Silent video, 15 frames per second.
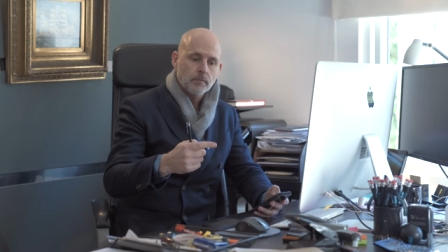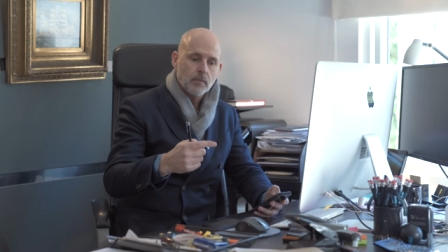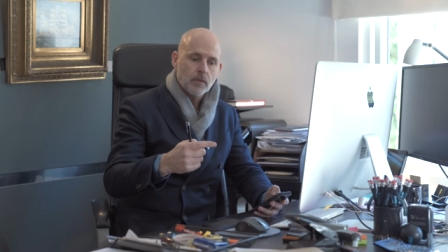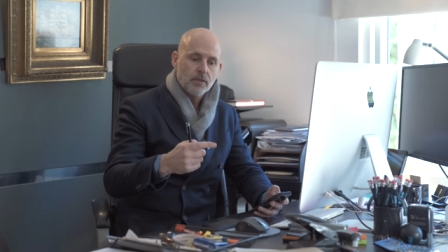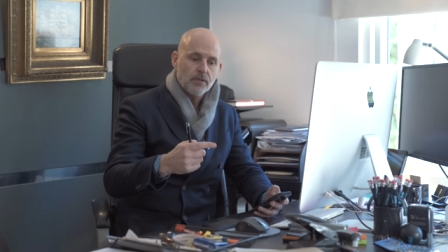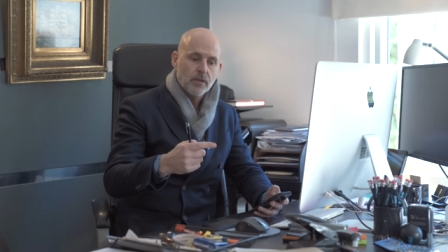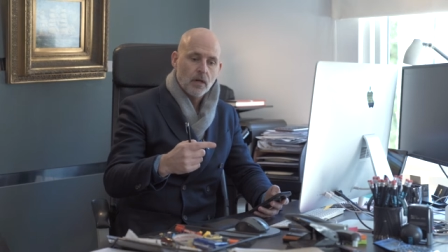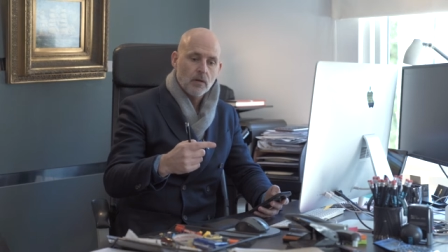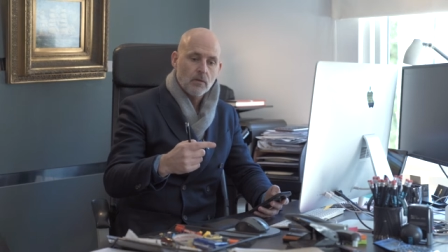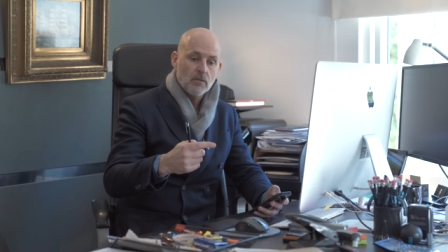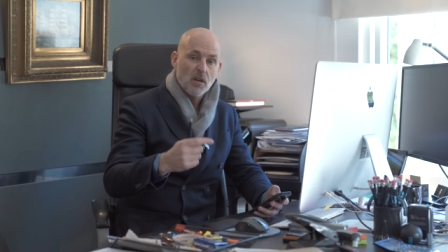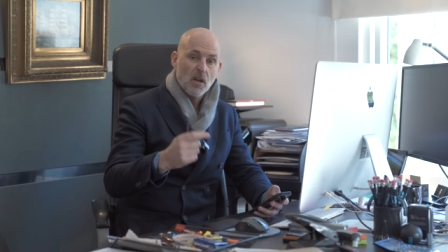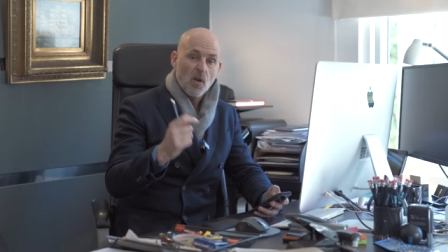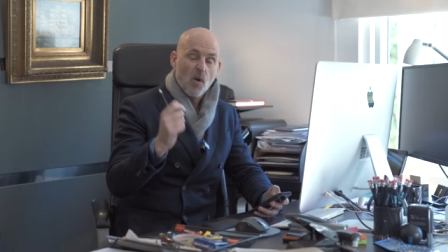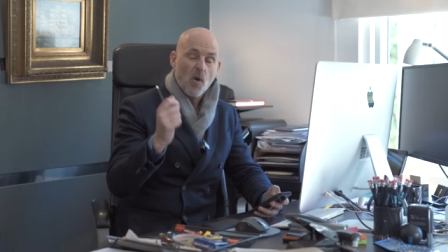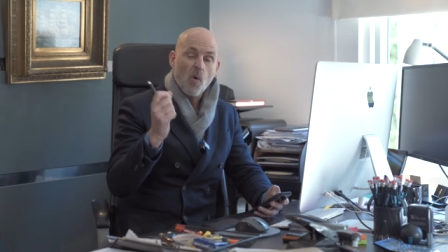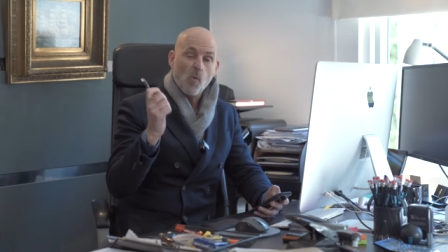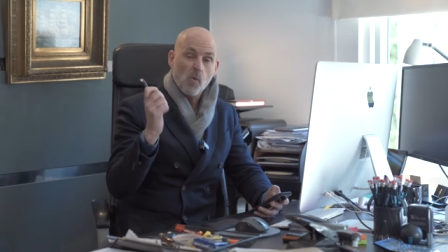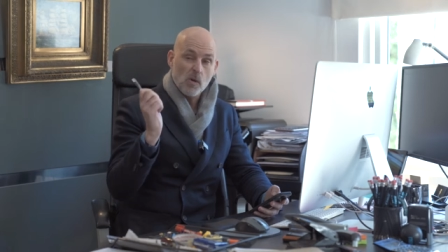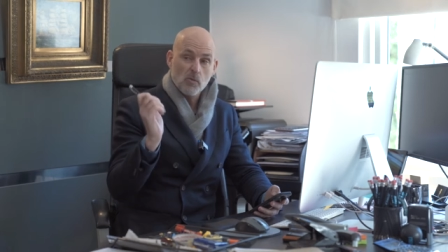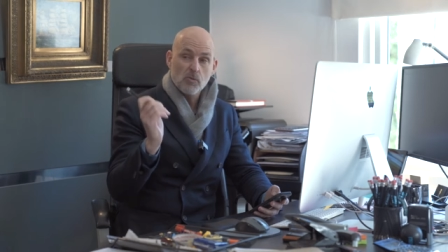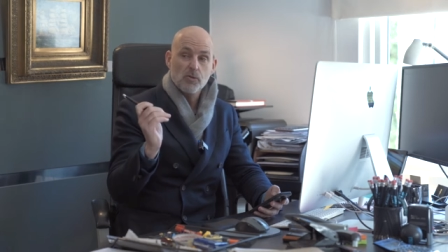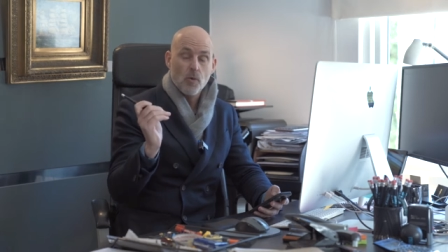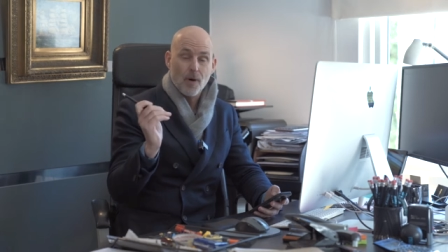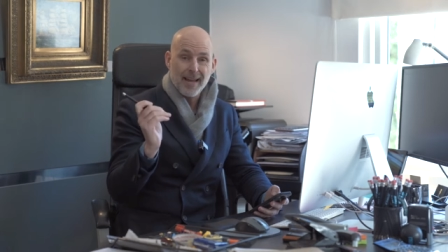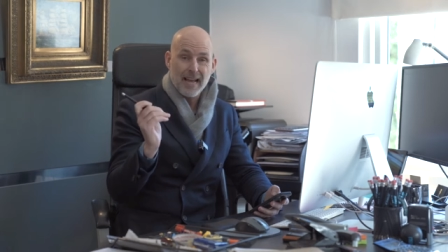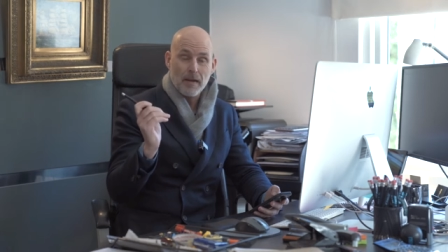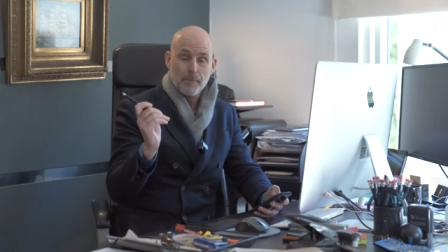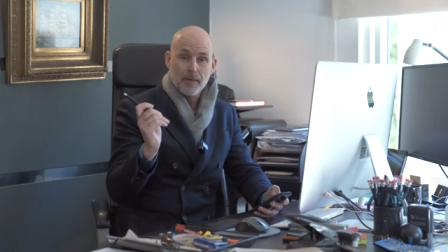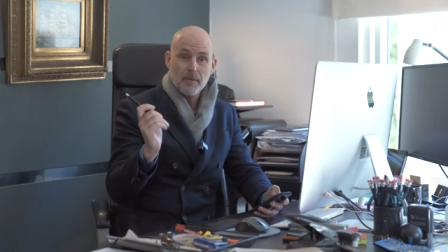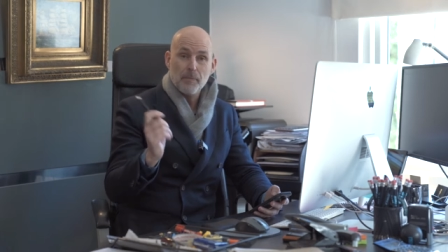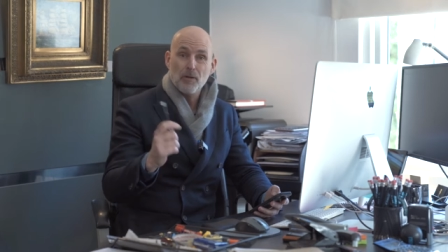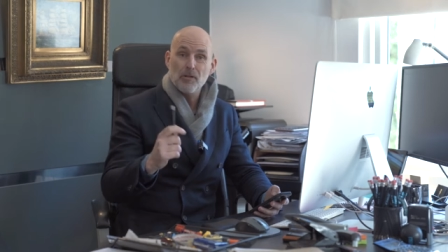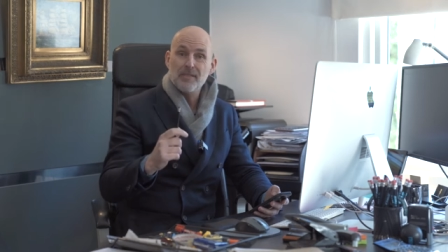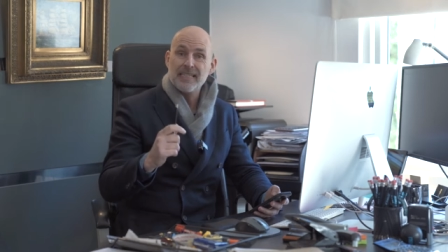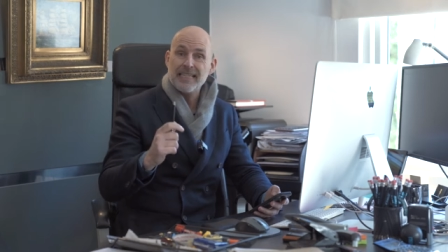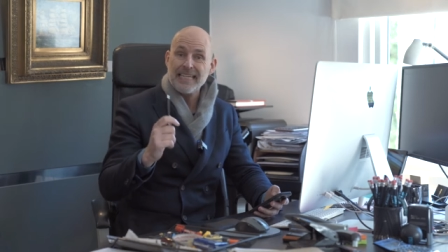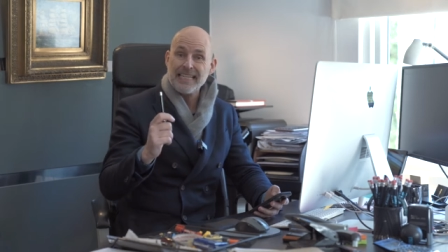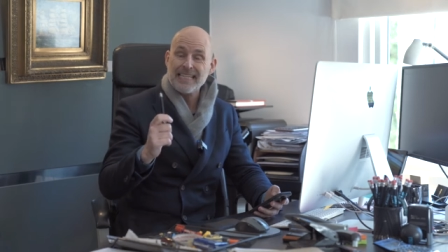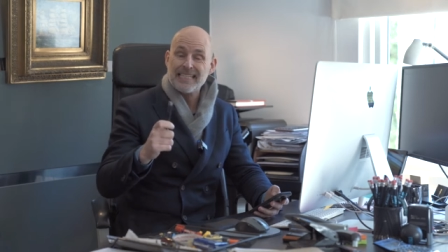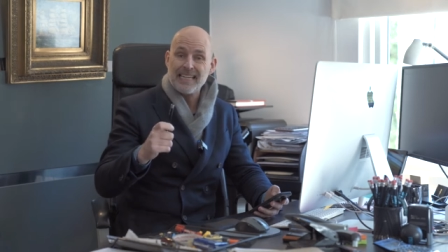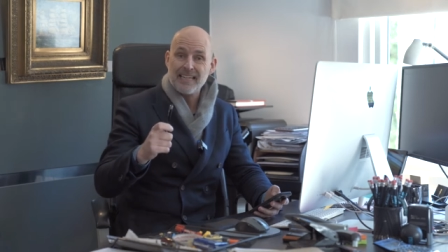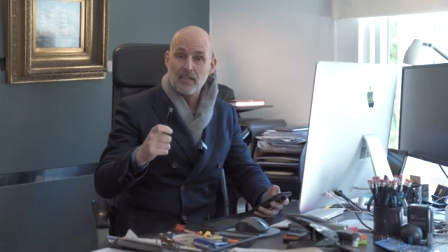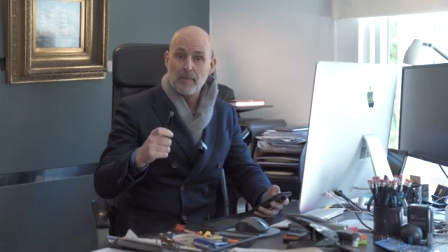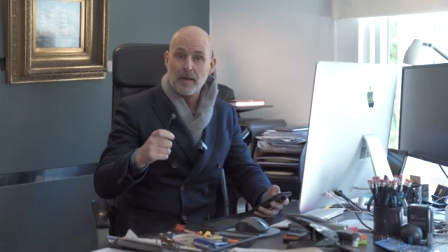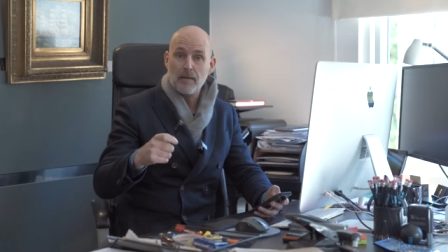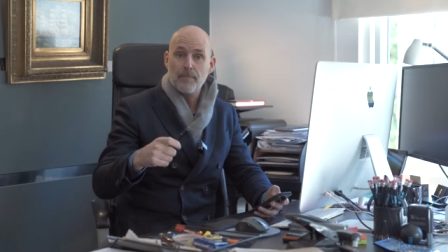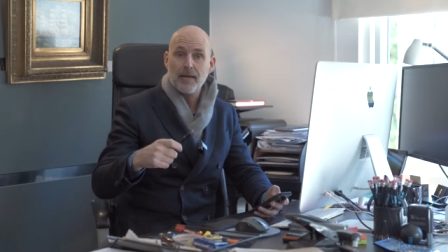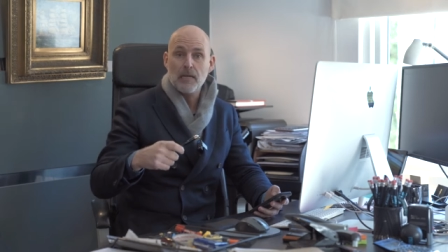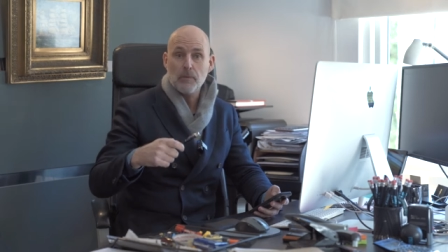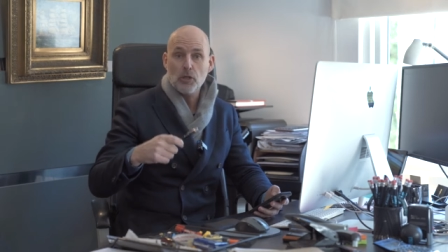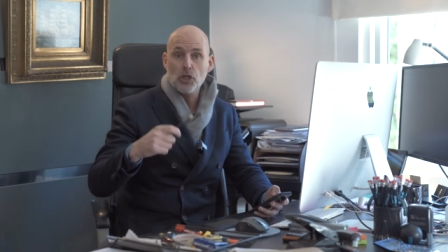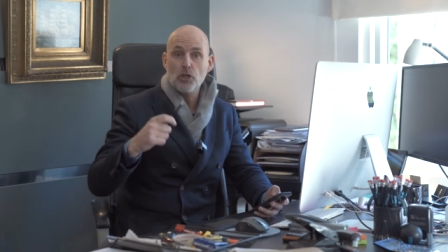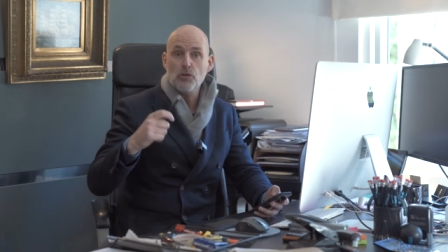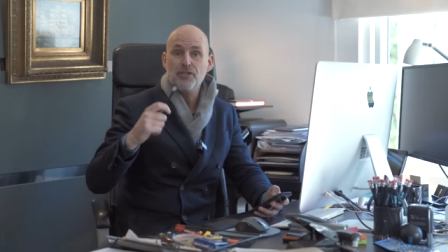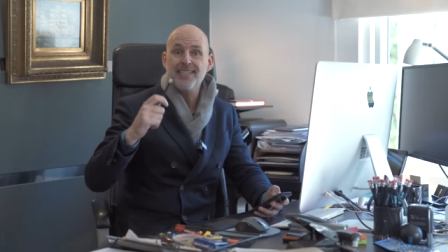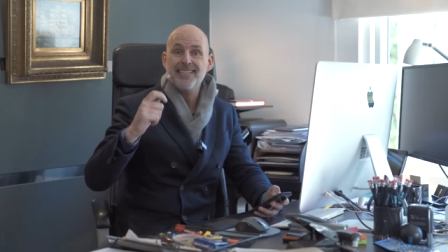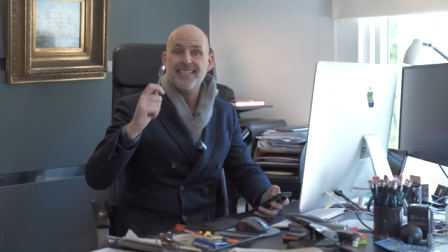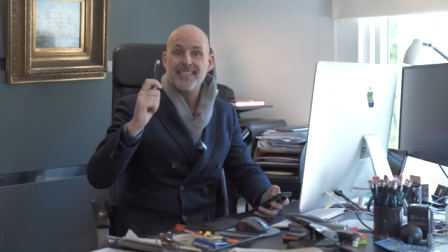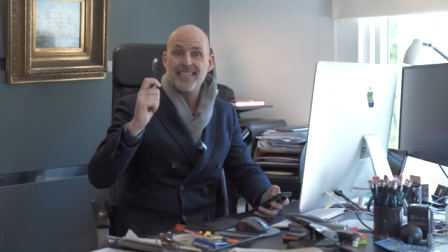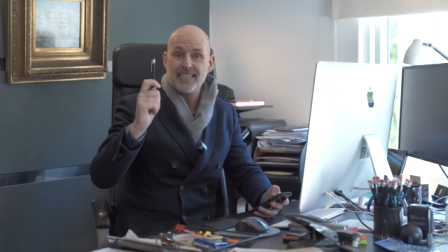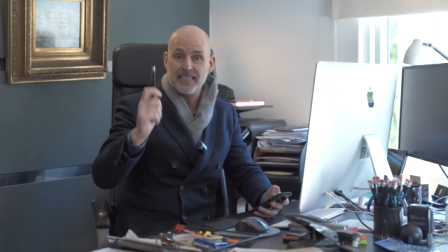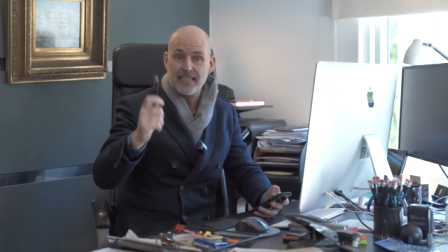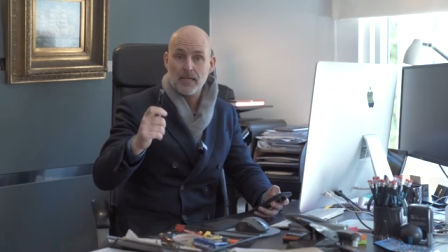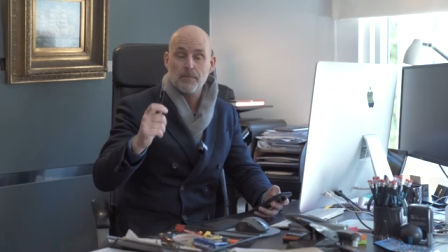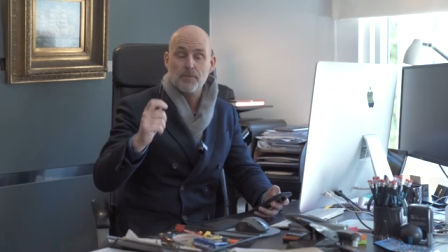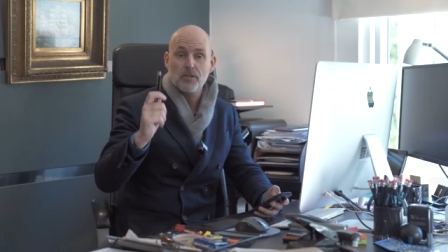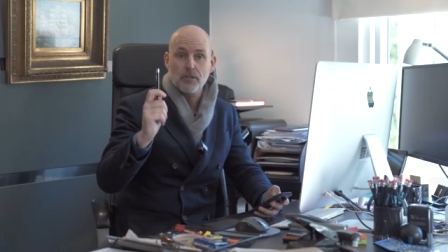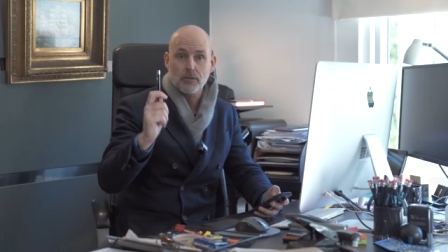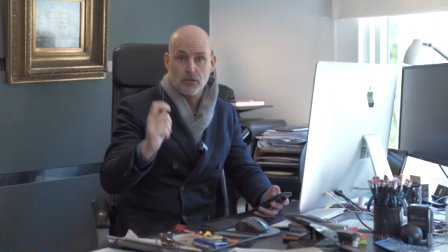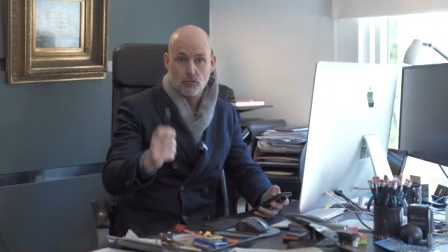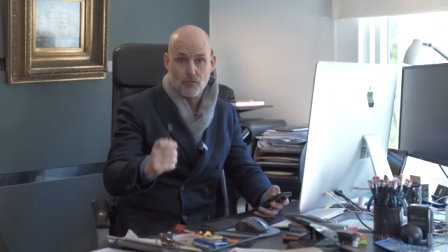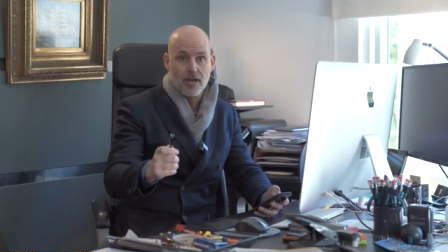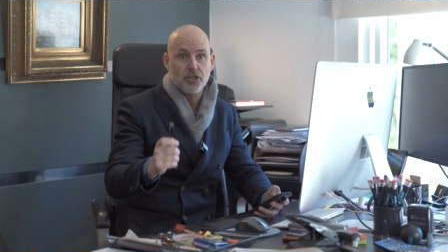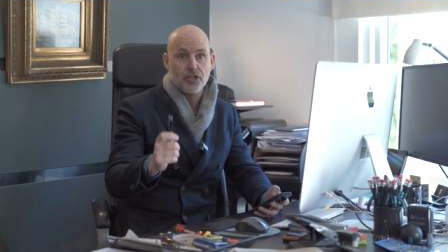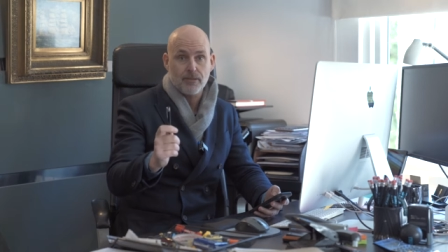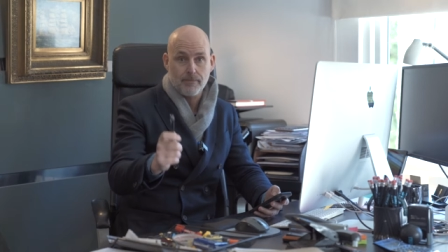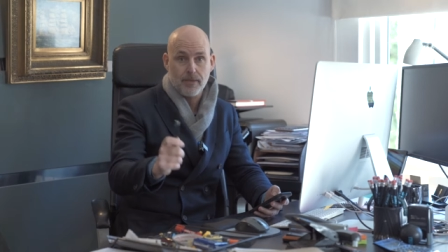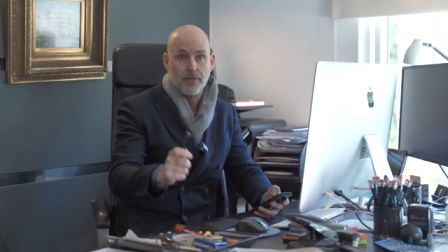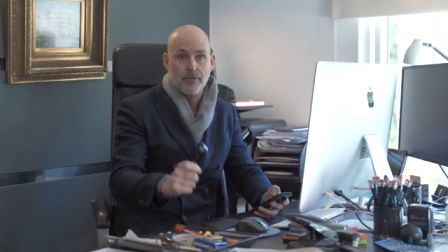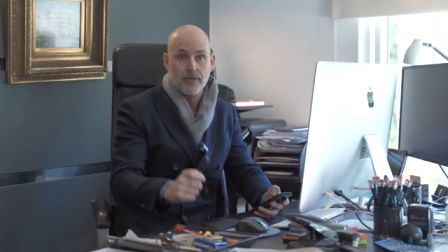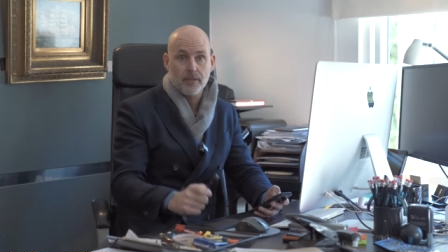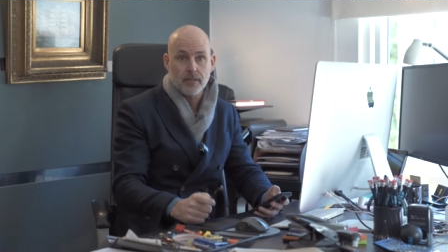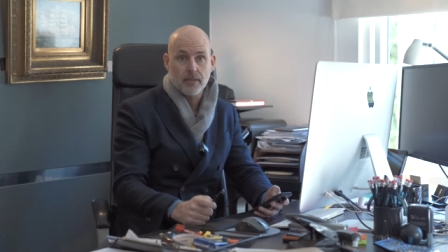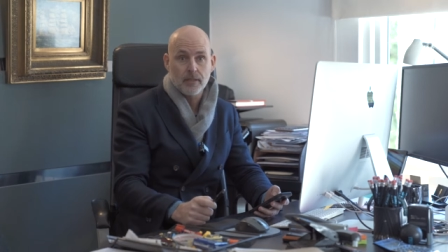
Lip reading: So Will's quite happy because he's thinking about maybe using the SIPS construction method